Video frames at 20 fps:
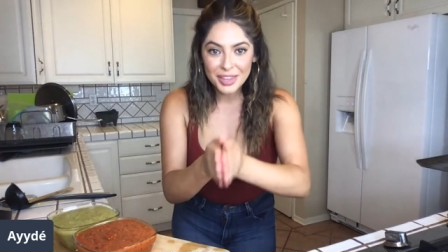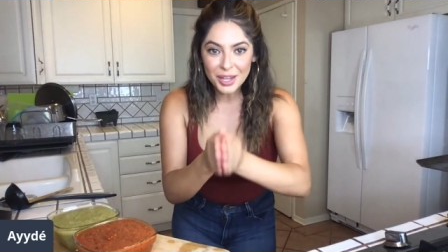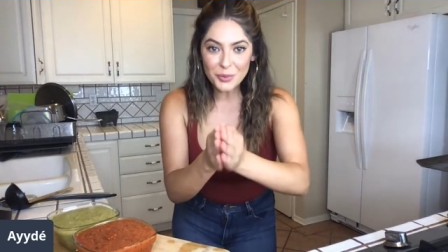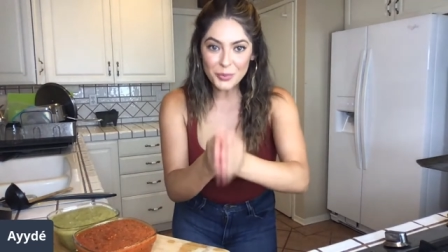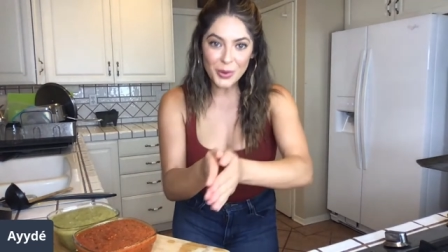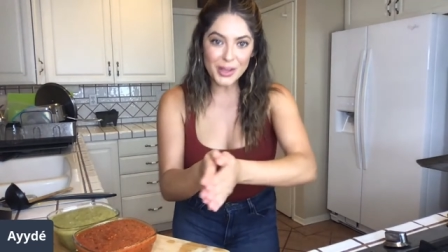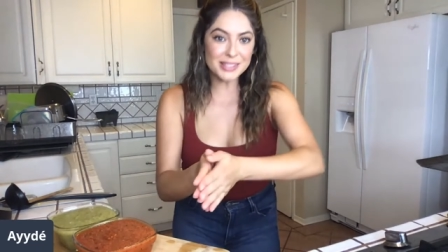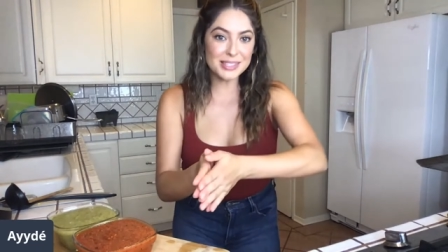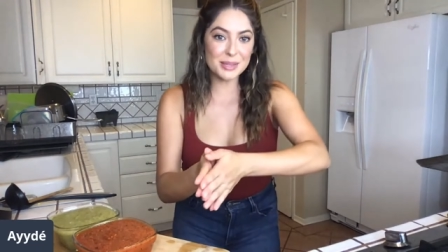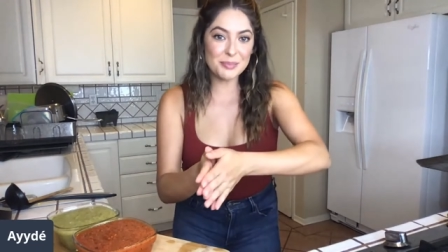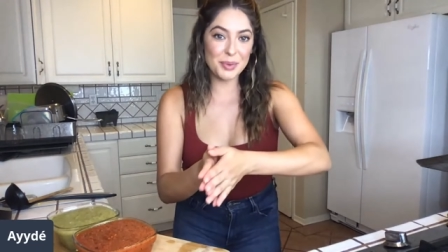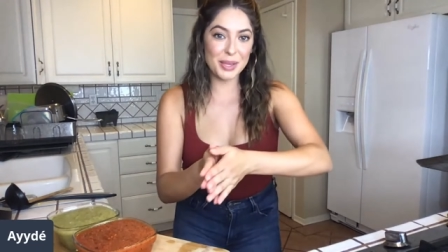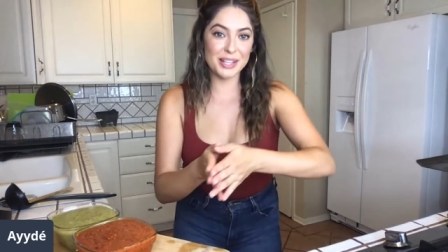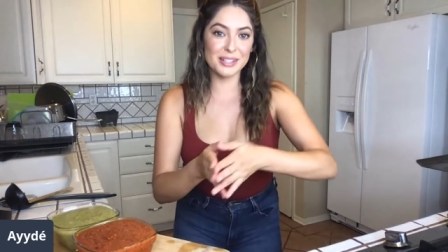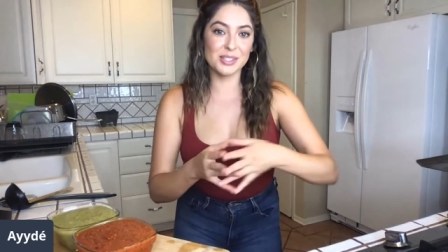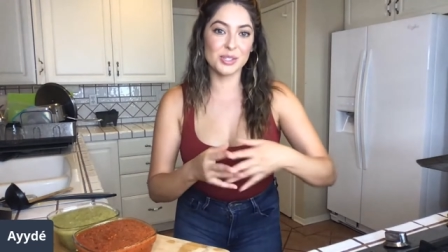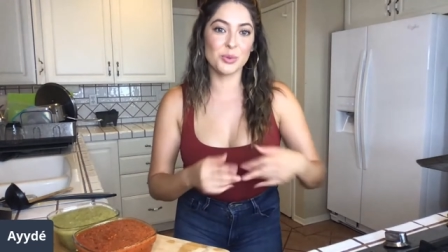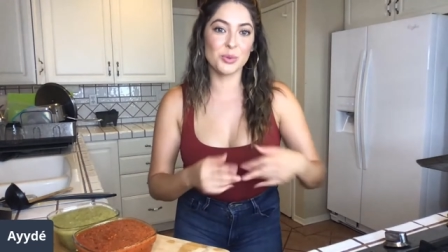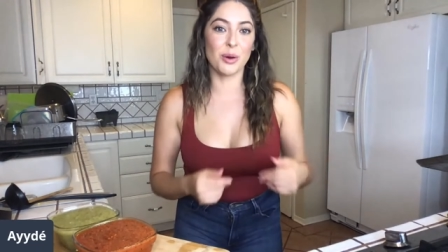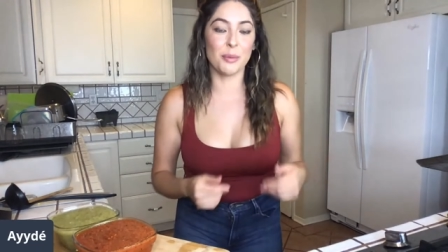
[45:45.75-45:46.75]

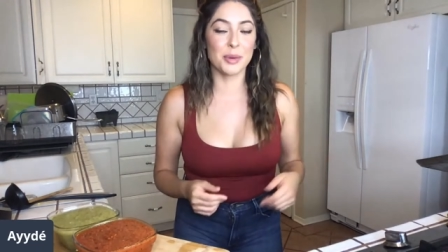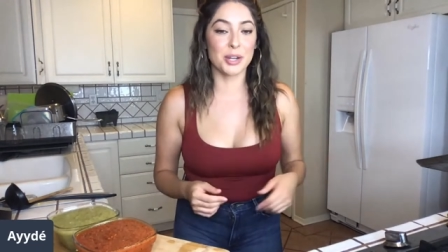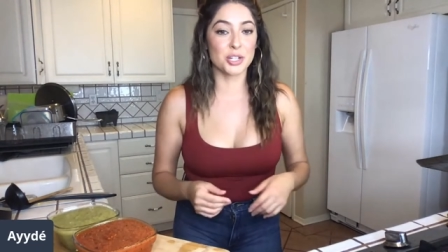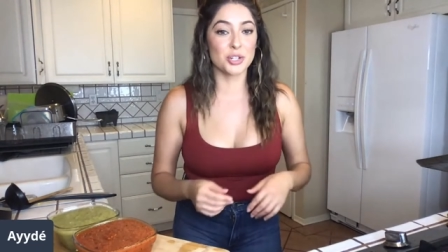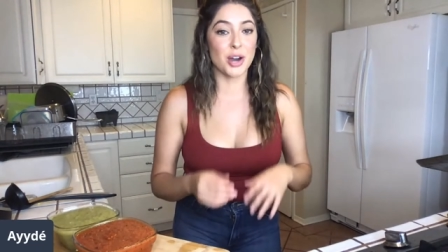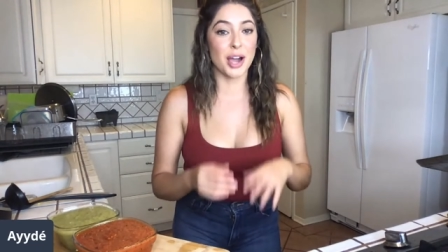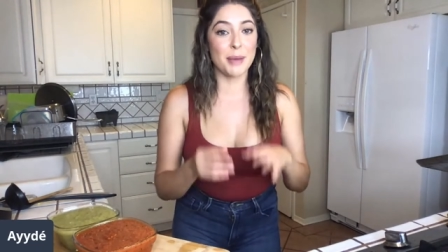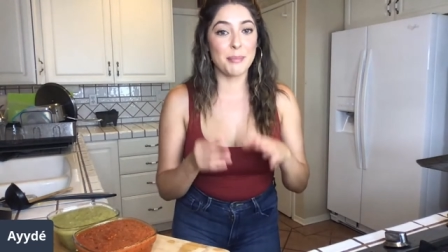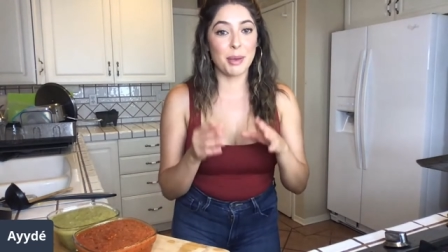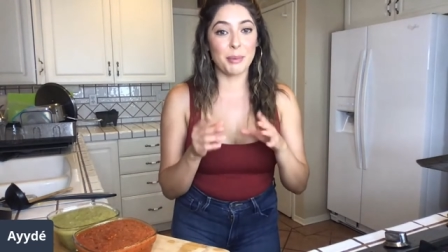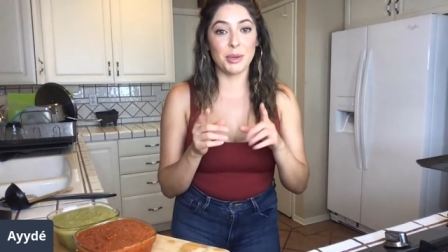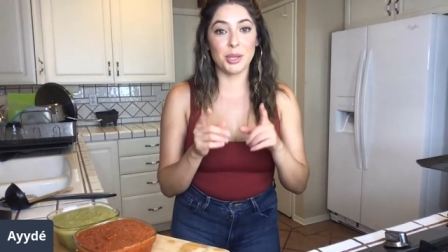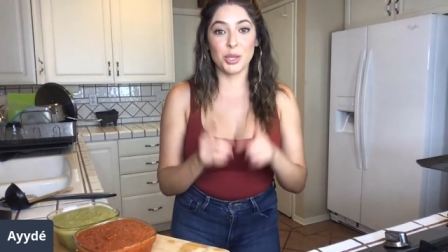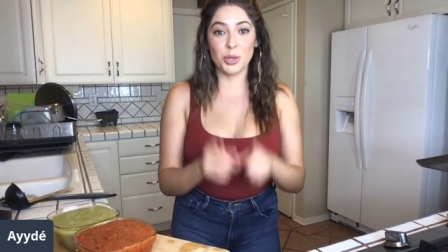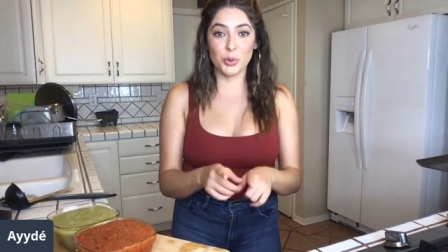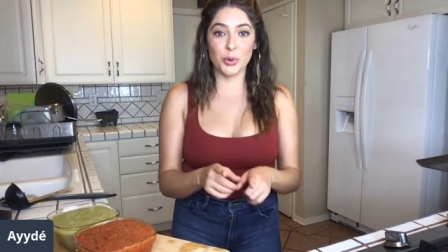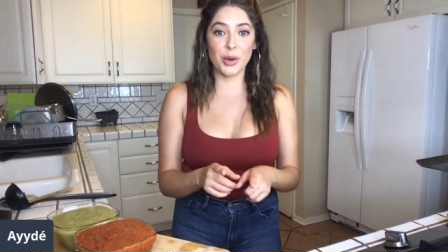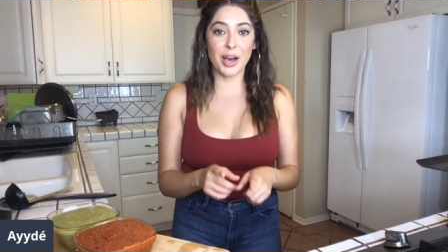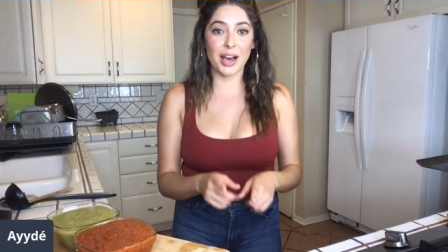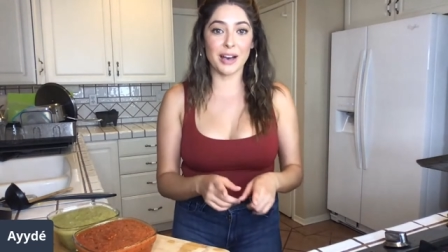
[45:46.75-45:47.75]
recipes you want me to try, maybe
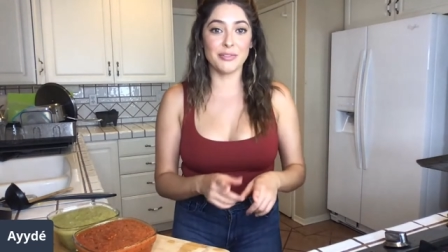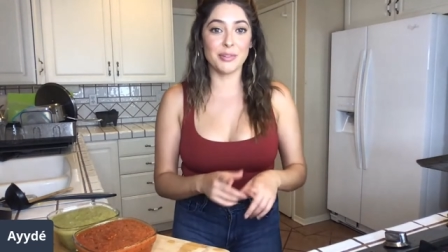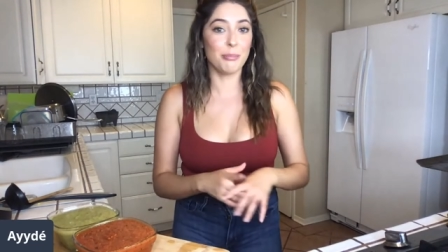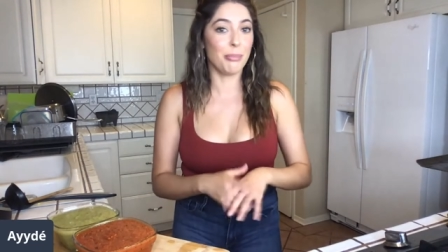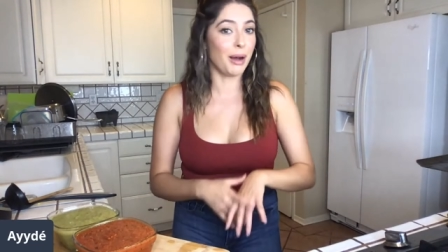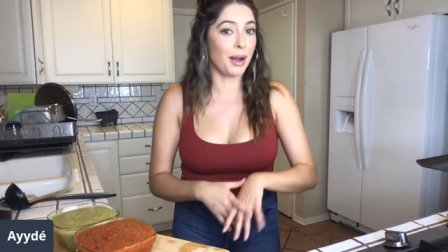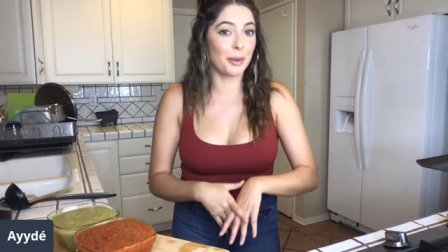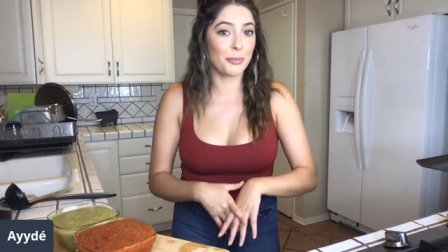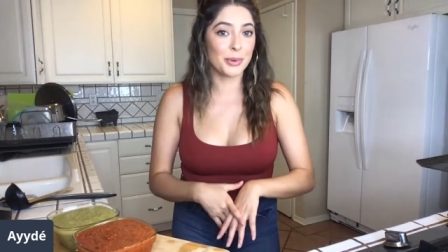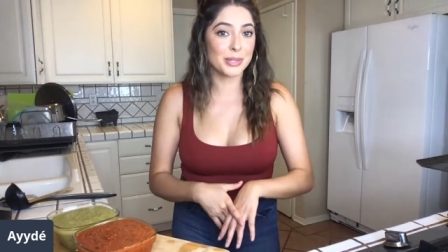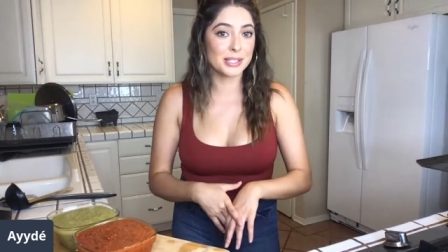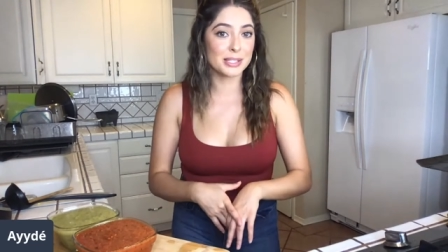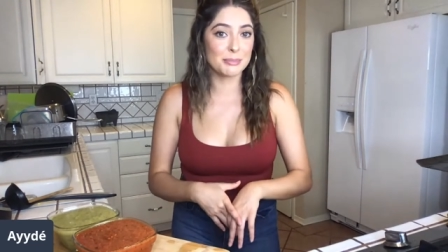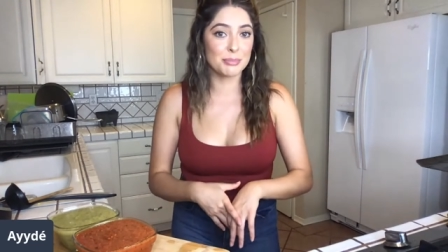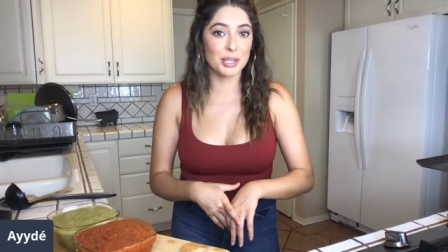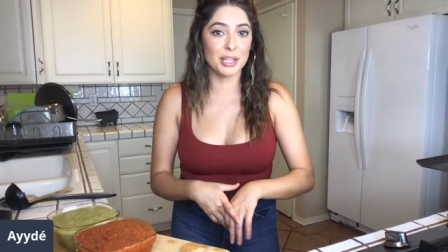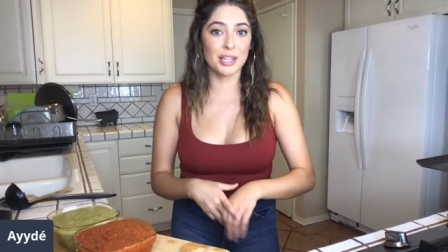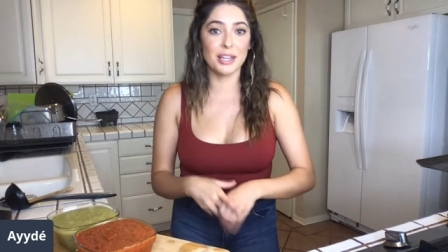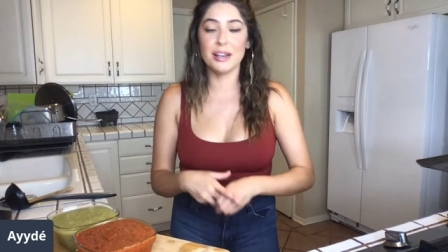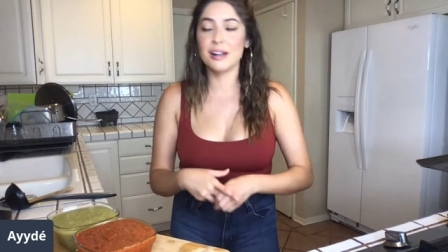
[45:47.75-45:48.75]
you have a bomb
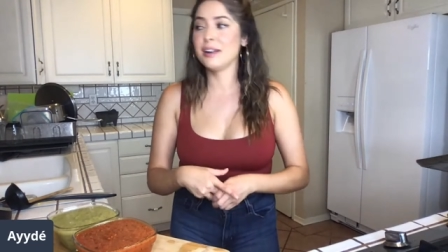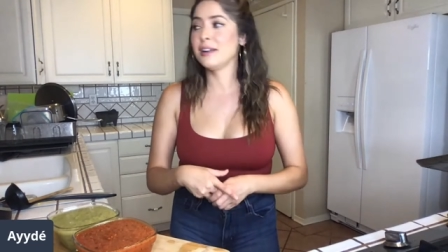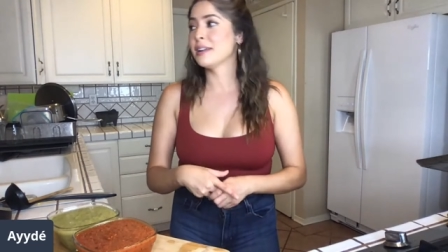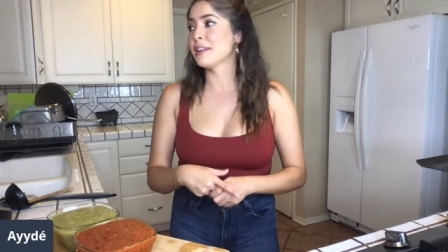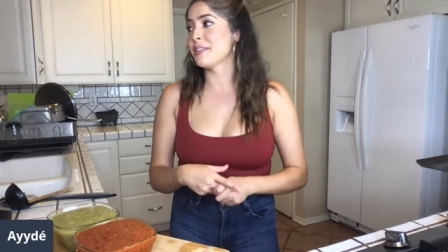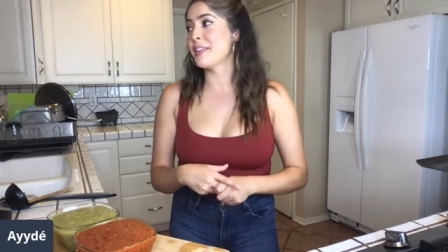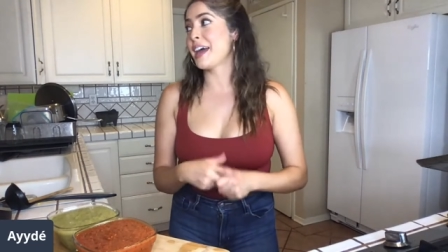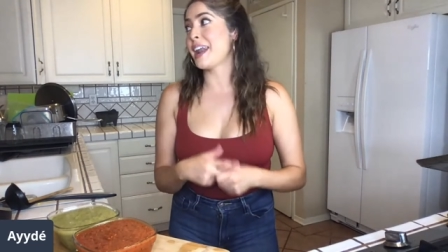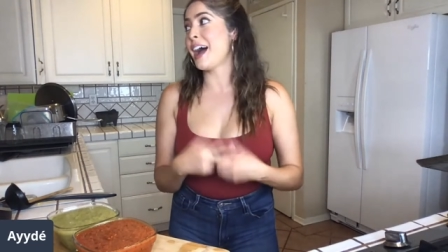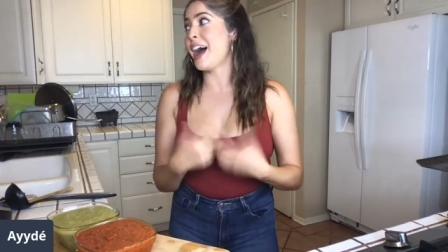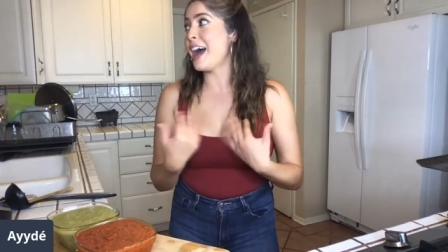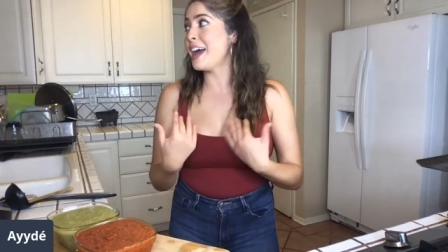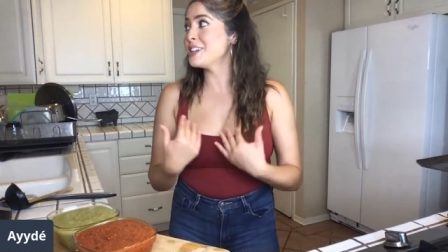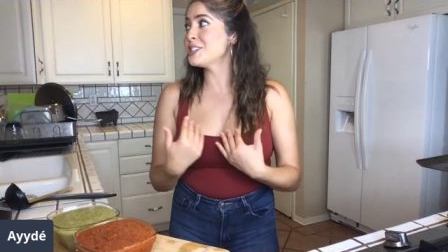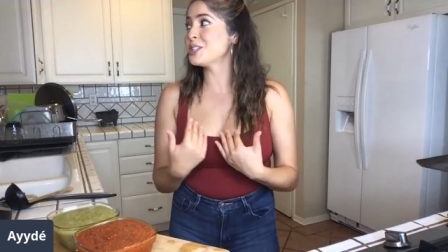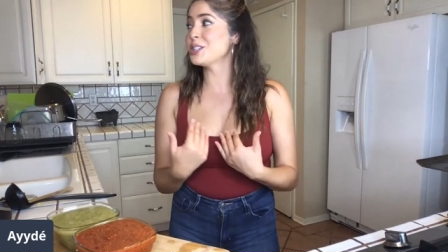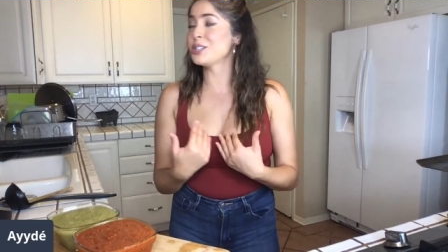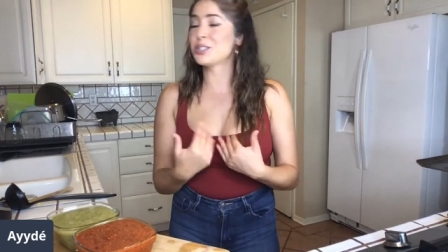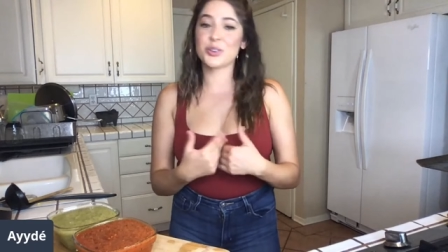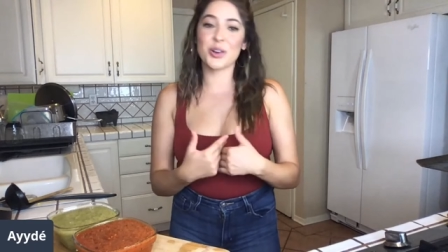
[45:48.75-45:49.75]
recipe that I
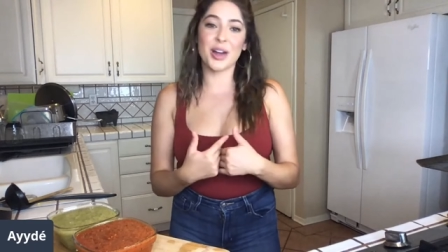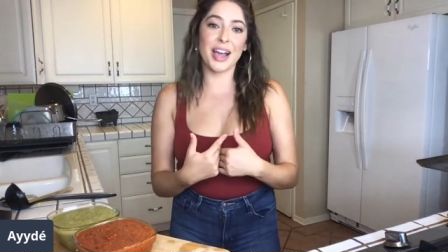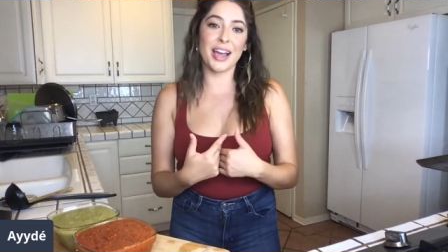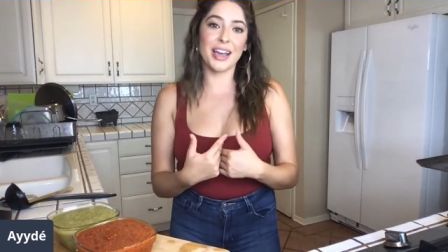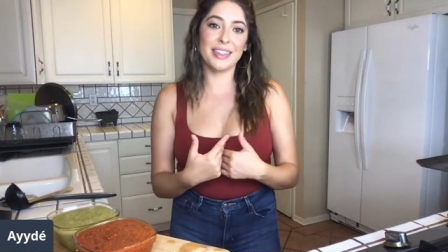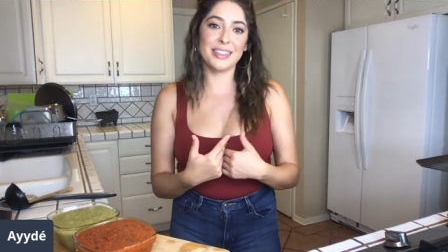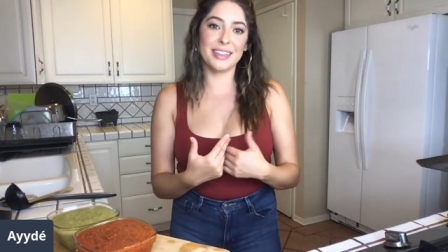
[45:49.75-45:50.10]
should try,